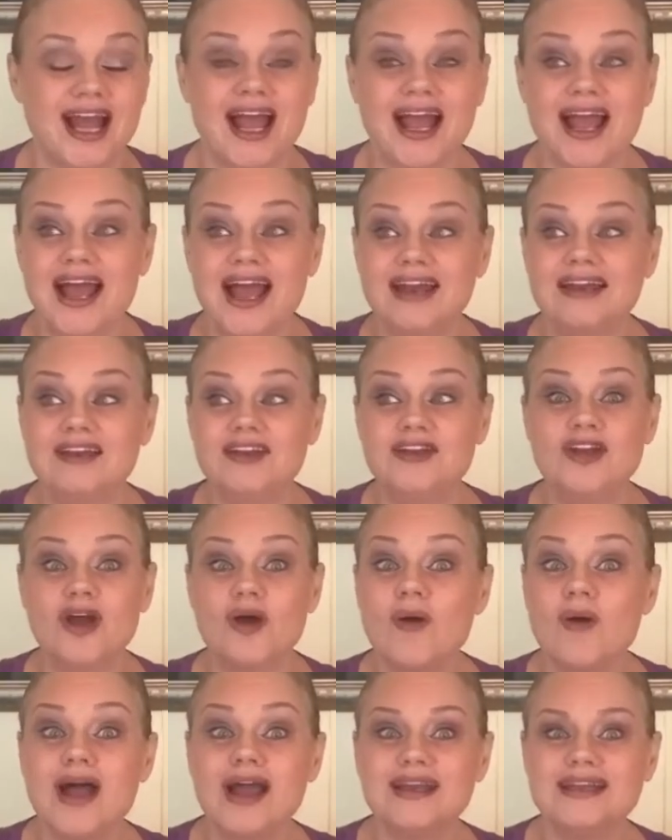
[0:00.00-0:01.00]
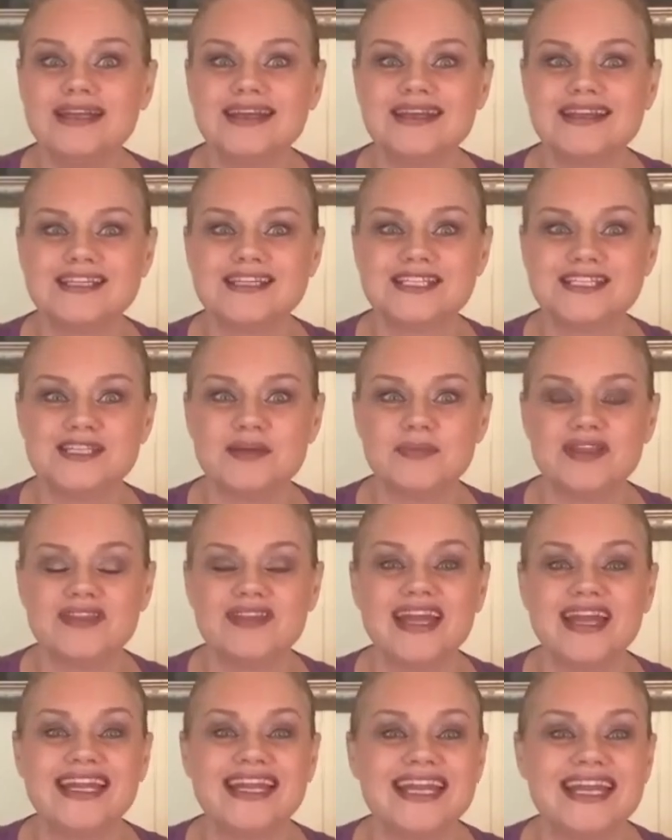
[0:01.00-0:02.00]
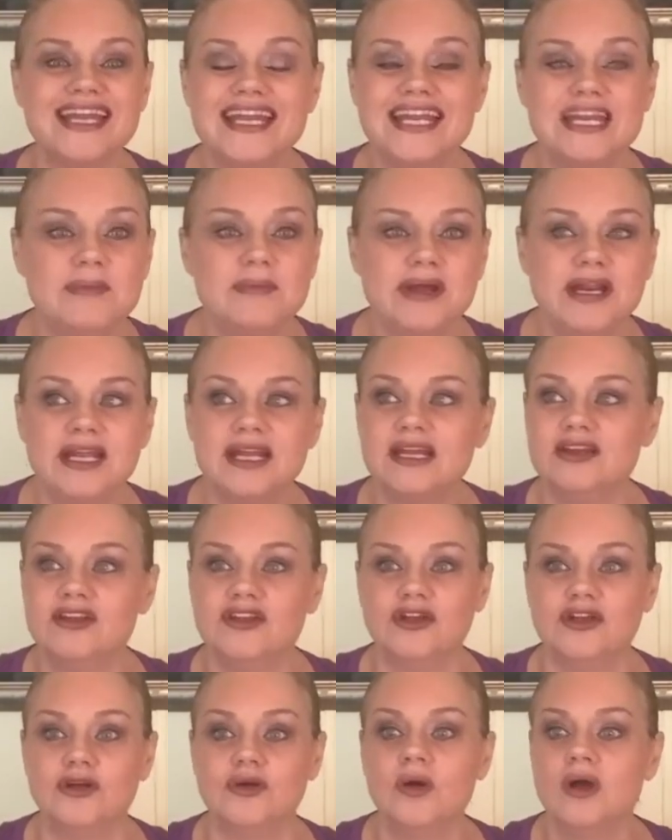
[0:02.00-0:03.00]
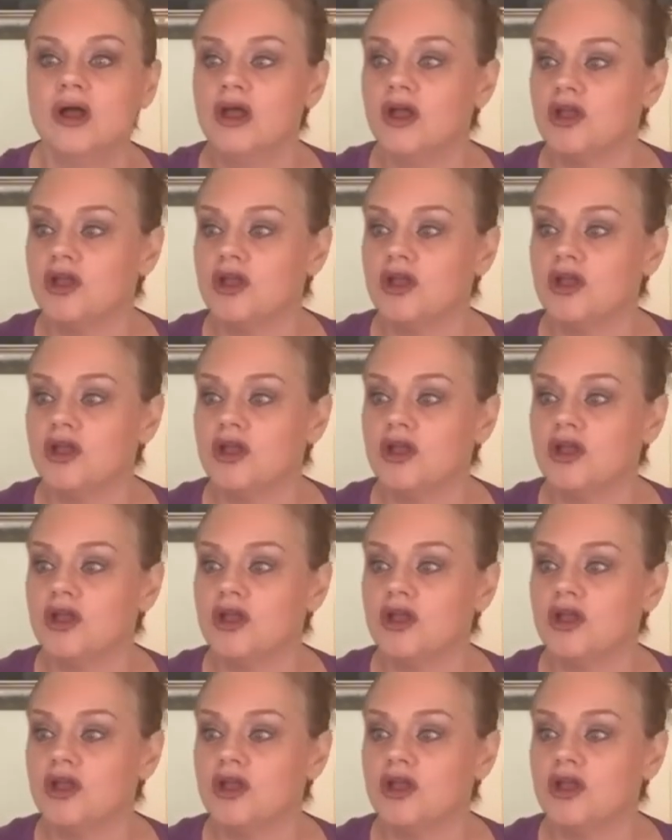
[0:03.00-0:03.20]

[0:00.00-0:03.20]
I had no idea this is something that anybody can do.